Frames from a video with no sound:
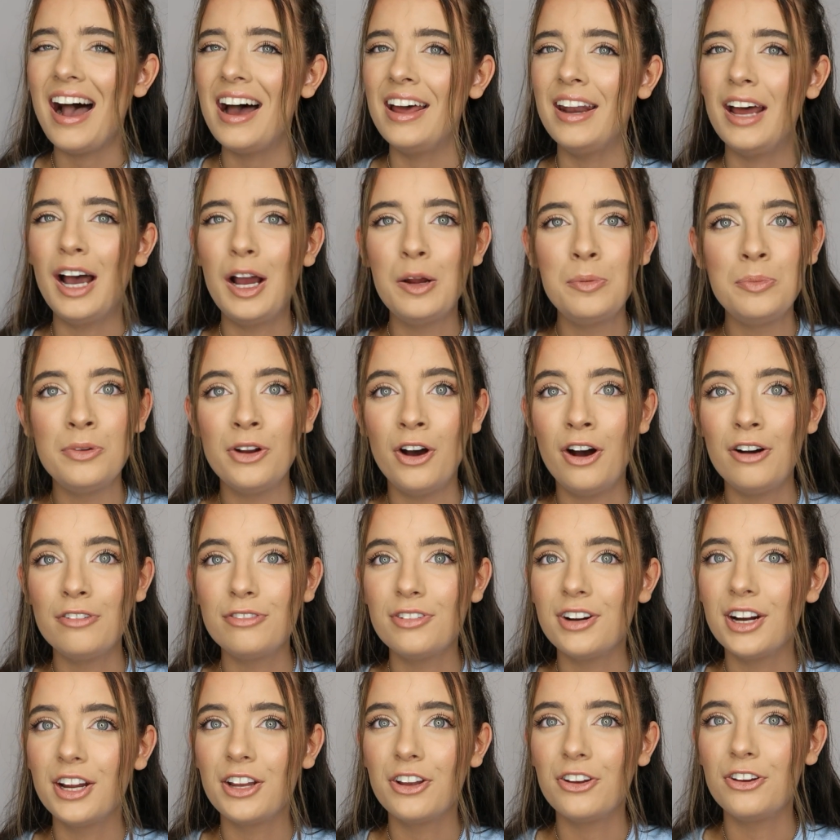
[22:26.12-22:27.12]
and I'm
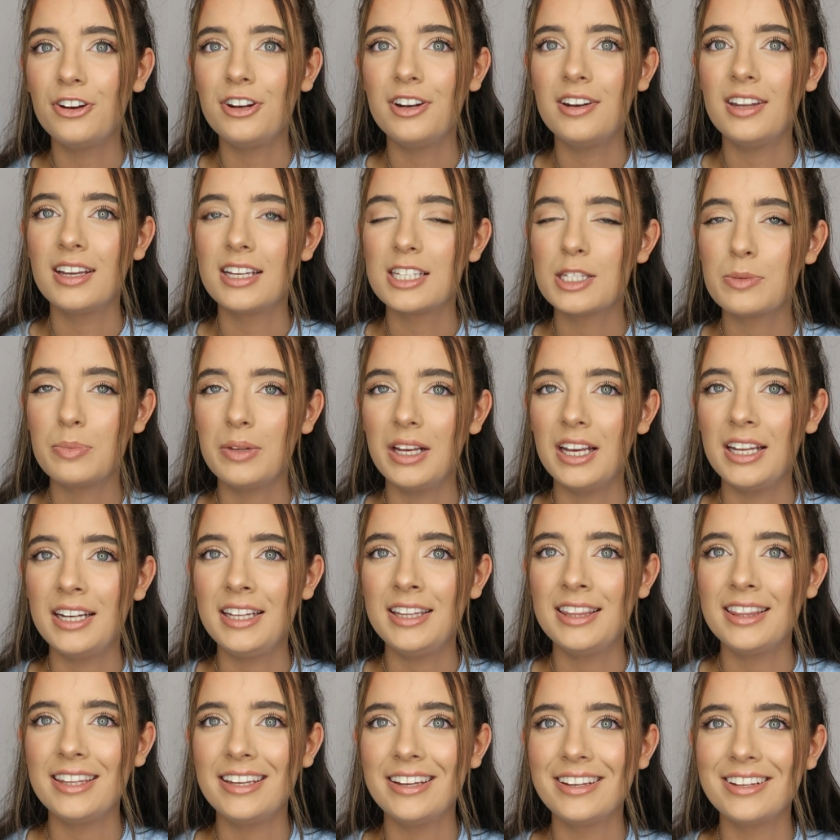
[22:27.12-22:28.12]
not very good at
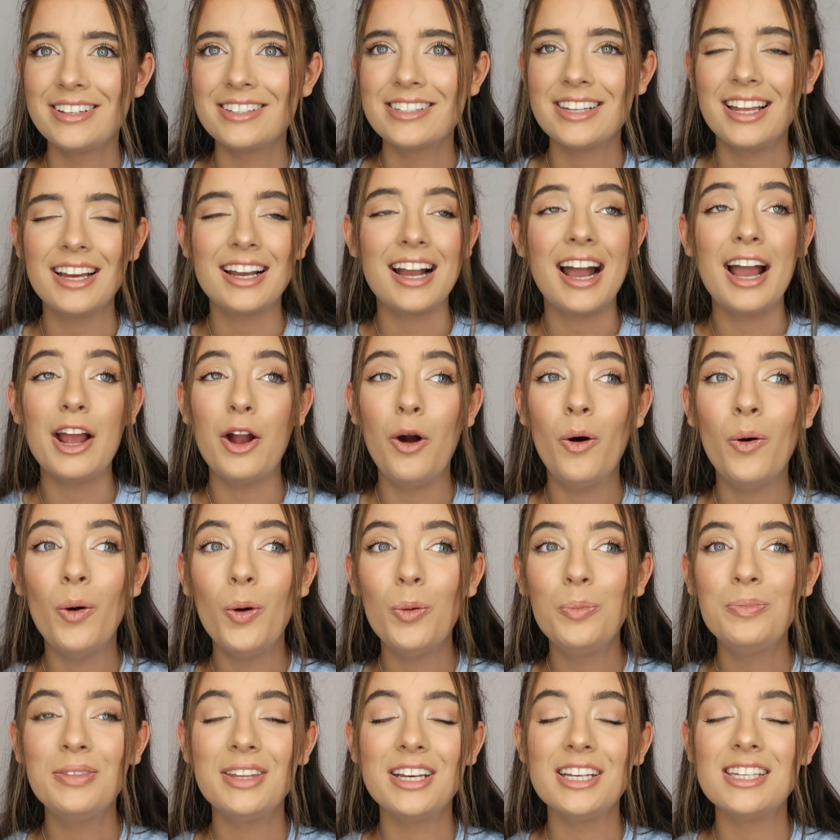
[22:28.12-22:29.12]
explaining things. Like I
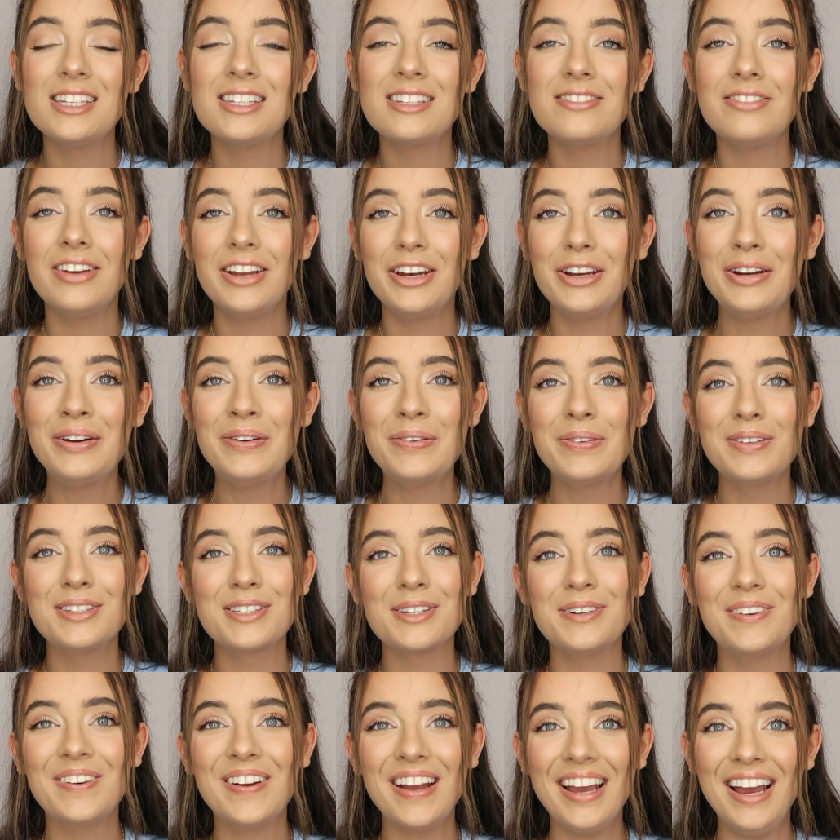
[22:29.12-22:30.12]
hope this video
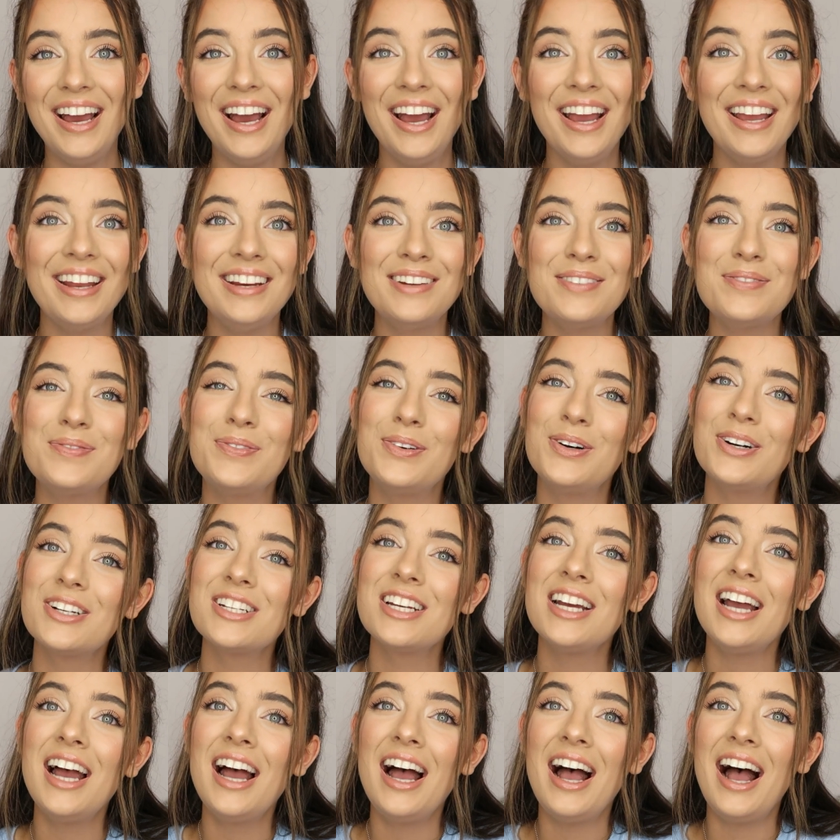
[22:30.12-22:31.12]
is okay,
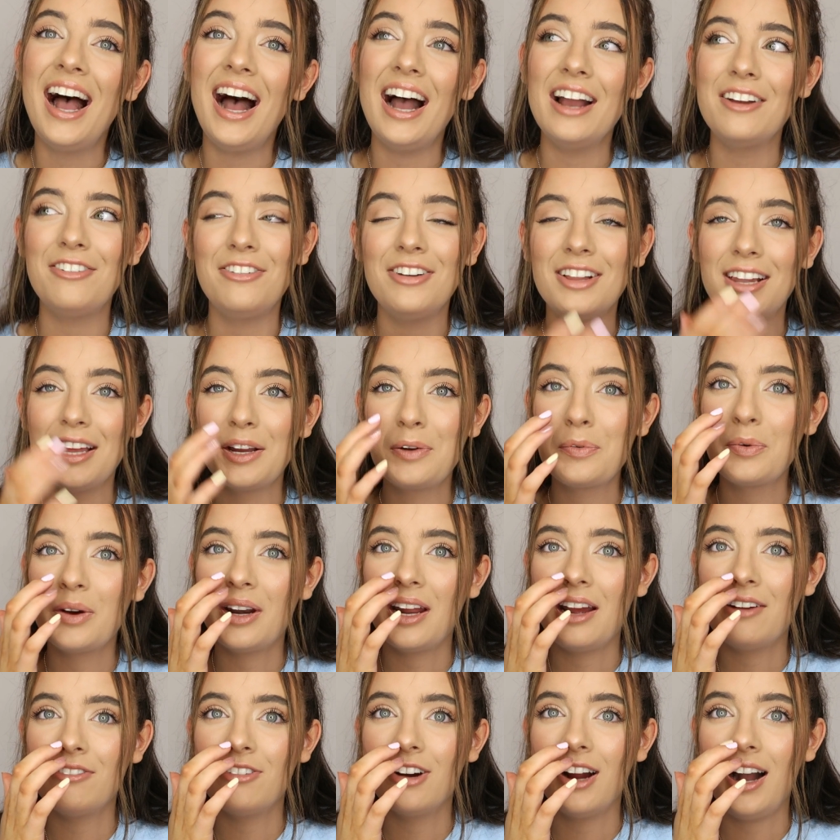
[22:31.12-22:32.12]
but I feel like
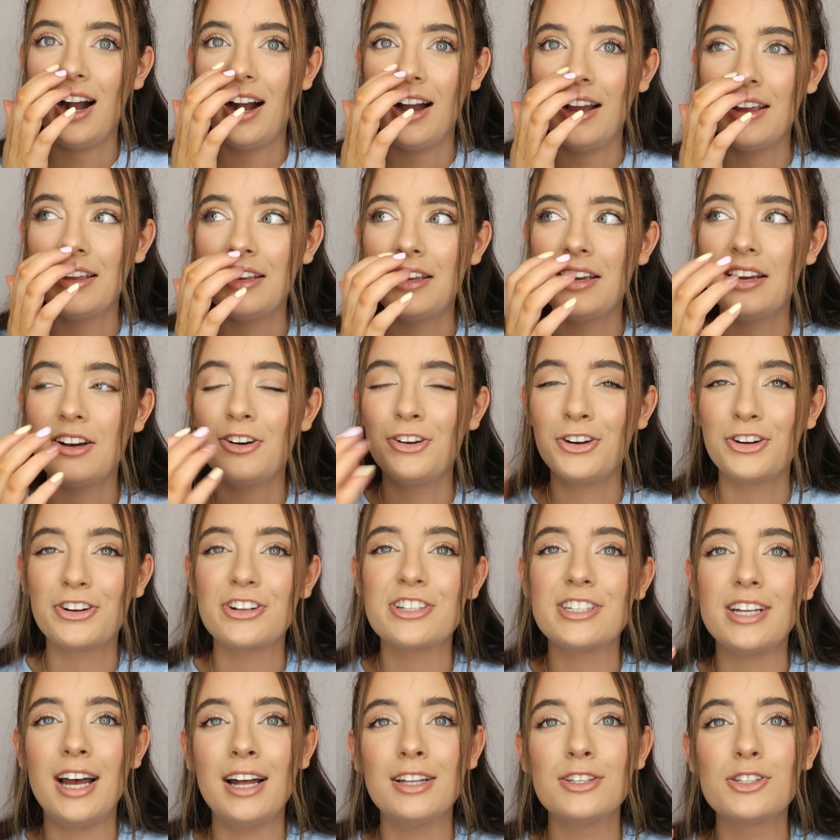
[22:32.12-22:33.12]
whenever I
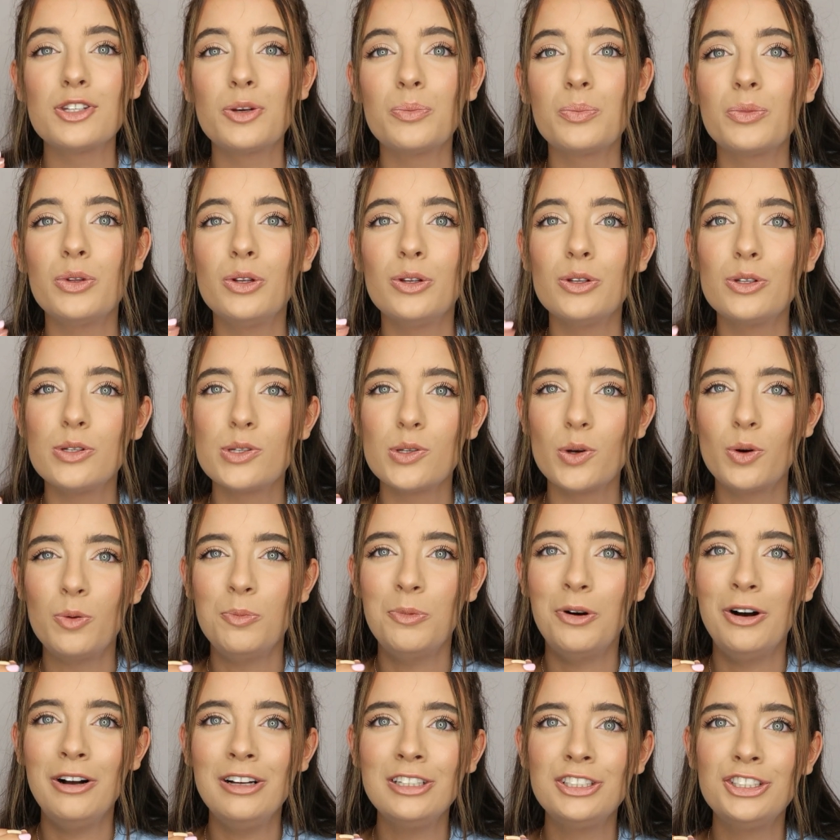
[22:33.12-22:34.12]
understand something so
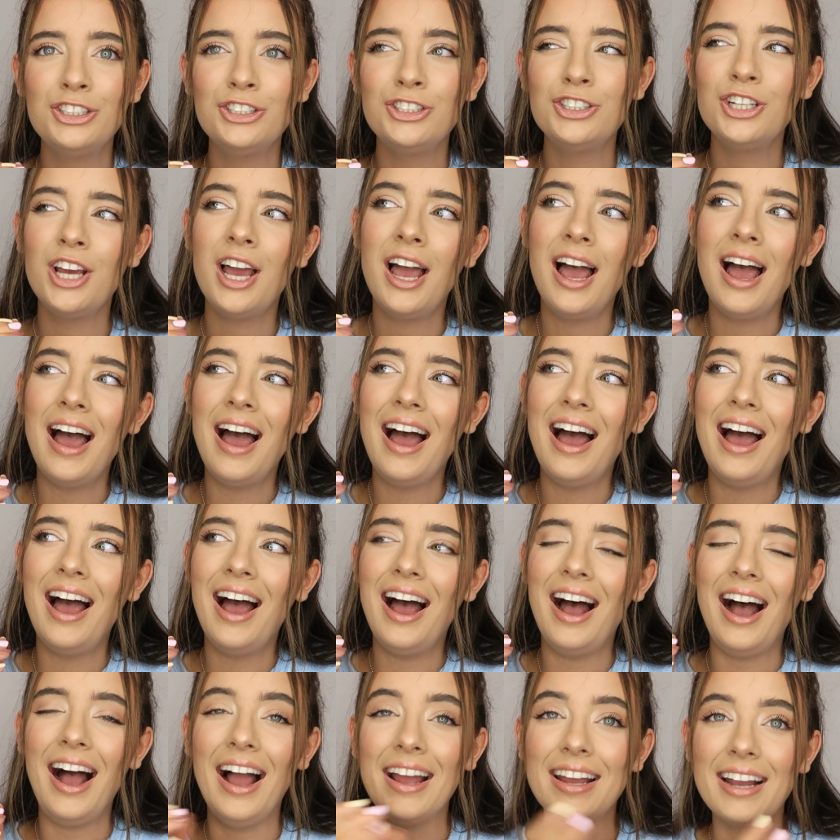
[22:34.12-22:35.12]
much,
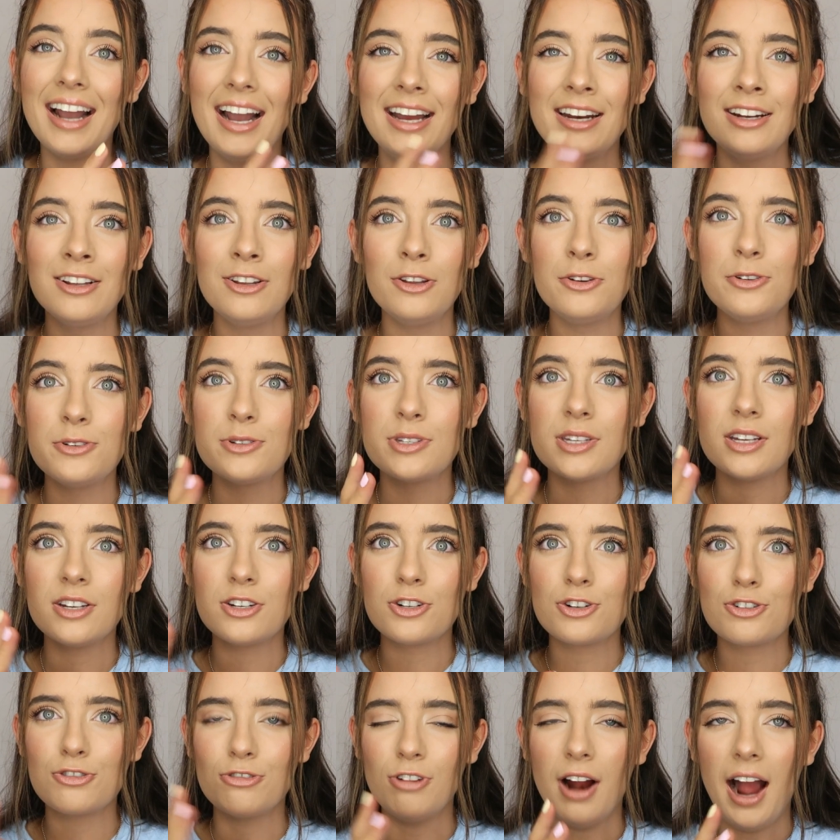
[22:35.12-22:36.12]
I kind of lose
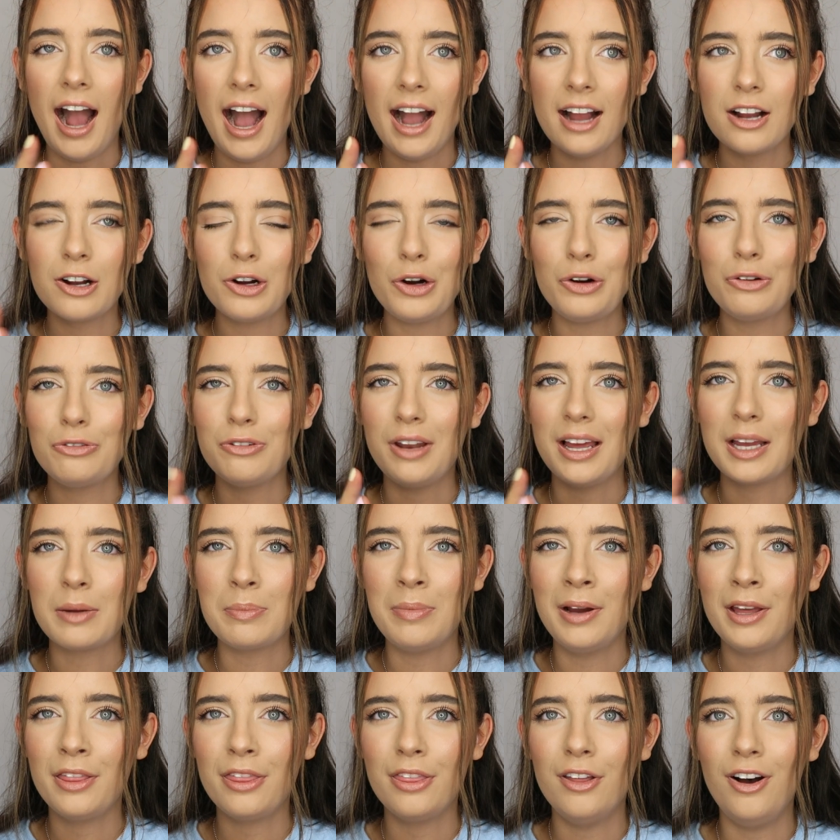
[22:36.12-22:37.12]
track of
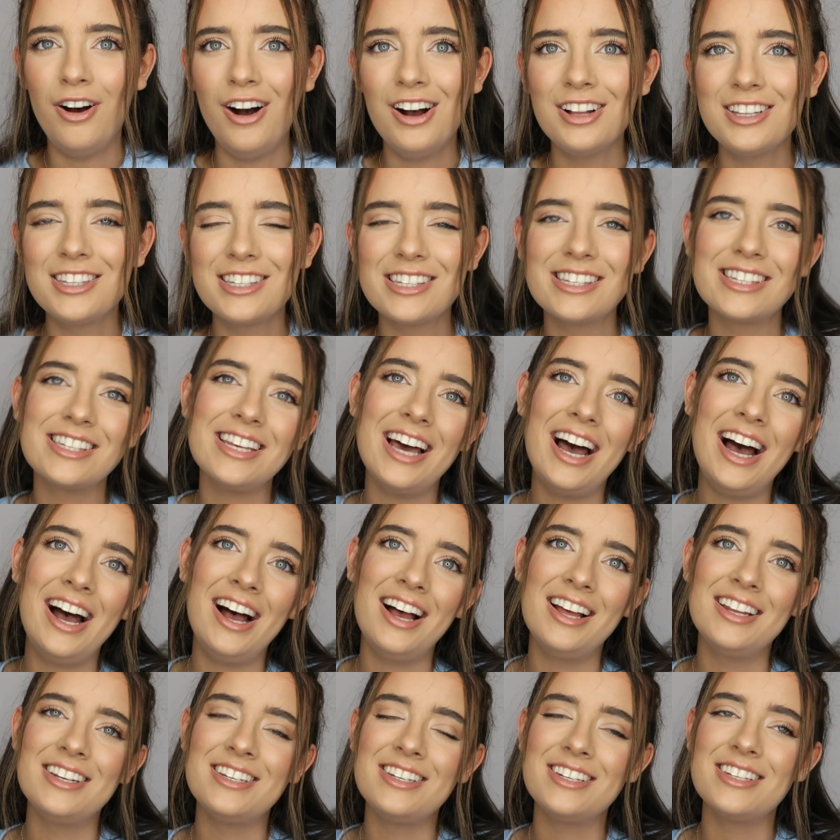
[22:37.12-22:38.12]
like my thoughts.
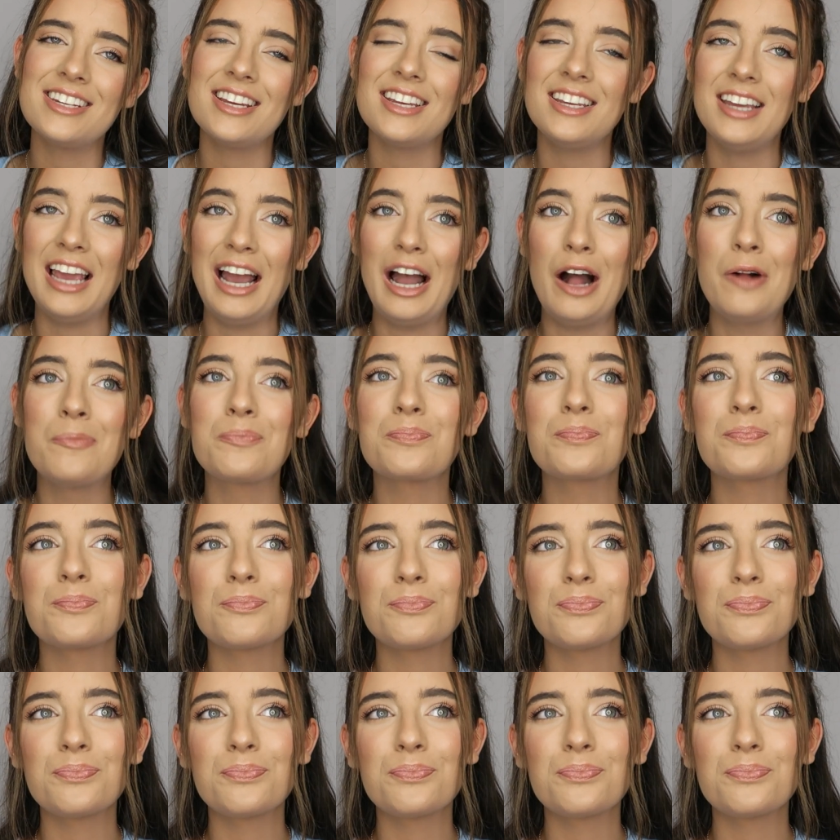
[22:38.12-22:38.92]
And yeah,